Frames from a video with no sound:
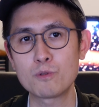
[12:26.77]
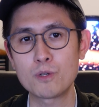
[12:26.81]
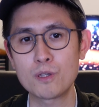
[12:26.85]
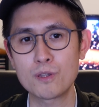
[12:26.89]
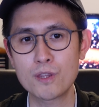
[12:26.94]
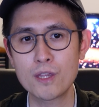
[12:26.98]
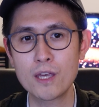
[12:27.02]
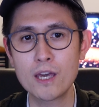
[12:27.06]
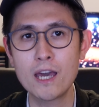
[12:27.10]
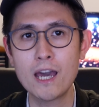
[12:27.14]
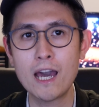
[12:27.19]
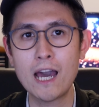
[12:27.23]

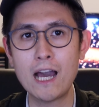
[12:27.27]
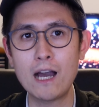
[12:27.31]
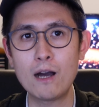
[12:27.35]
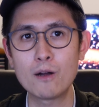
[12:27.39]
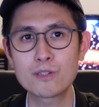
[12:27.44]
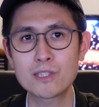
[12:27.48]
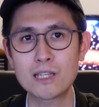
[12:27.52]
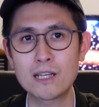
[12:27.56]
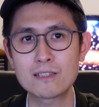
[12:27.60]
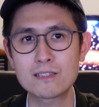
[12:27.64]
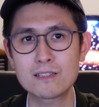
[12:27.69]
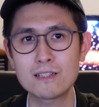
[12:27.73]
with how
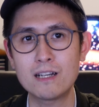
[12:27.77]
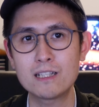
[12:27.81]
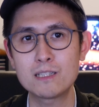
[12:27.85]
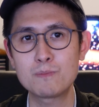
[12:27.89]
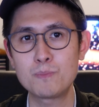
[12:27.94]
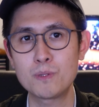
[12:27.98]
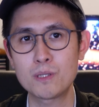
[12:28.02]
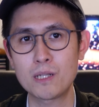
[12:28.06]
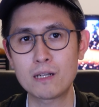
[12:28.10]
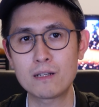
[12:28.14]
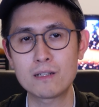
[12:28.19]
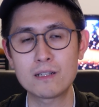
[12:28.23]
Tesla has
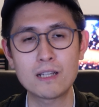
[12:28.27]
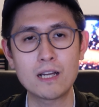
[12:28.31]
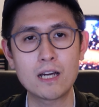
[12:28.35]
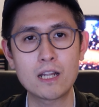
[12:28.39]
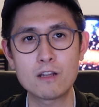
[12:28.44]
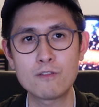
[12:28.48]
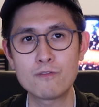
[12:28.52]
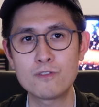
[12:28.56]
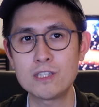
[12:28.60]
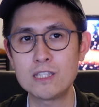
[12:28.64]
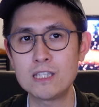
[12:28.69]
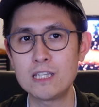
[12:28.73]
built out a
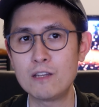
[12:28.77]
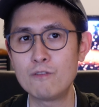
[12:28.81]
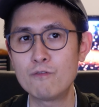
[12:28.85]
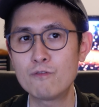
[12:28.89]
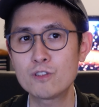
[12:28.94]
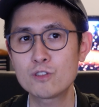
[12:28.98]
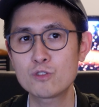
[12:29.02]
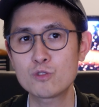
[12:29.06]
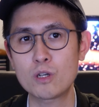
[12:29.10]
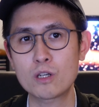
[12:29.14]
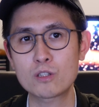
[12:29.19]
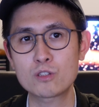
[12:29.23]
lot of the
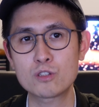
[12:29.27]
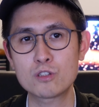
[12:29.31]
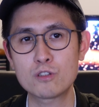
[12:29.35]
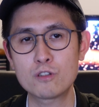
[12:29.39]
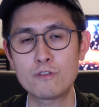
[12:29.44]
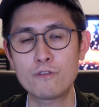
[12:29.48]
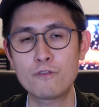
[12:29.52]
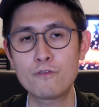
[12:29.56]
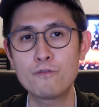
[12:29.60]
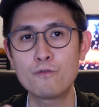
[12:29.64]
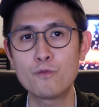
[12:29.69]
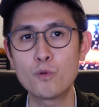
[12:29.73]
infrastructure
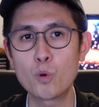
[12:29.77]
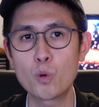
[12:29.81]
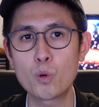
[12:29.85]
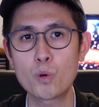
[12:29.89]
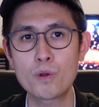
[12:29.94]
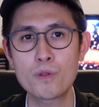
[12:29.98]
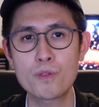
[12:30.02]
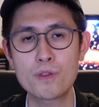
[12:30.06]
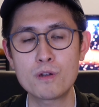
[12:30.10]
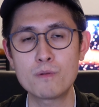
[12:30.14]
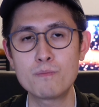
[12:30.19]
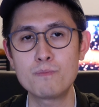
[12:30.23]

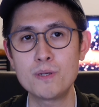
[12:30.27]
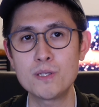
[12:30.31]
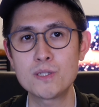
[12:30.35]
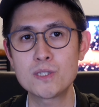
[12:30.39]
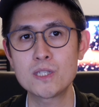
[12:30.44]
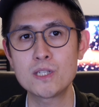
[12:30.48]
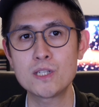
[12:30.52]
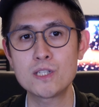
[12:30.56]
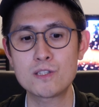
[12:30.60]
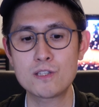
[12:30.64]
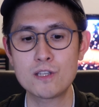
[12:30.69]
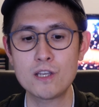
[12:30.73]
for their
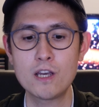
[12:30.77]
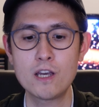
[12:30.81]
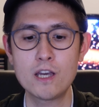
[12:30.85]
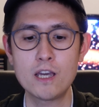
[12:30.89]
business